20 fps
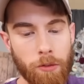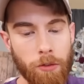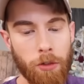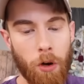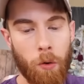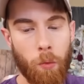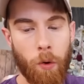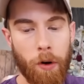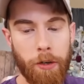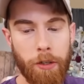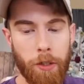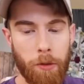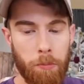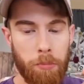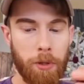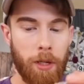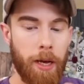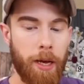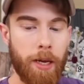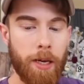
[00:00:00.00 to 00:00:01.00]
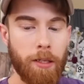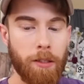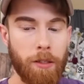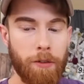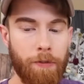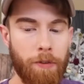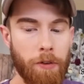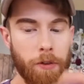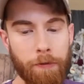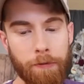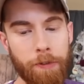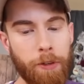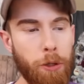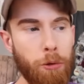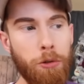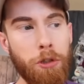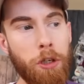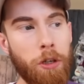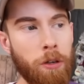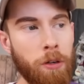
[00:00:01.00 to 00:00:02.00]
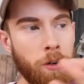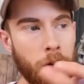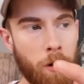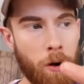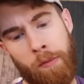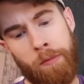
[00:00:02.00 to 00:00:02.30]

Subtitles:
So what are your plans for the future?